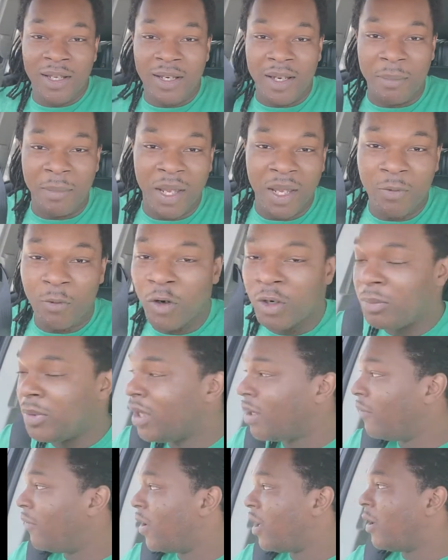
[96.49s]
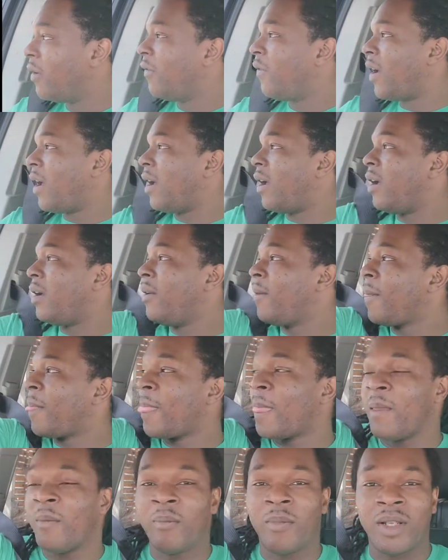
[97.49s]
The man wanted me to verify
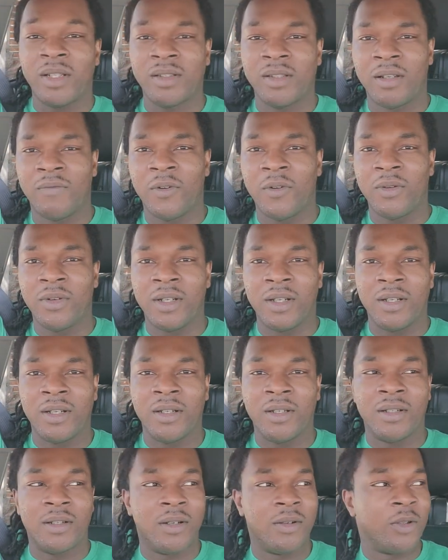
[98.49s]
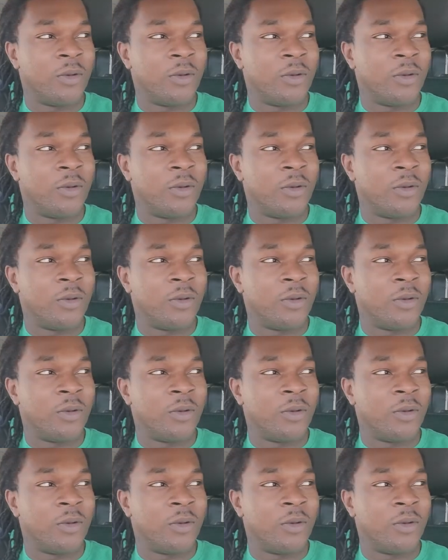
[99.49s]
my stuff on the uh,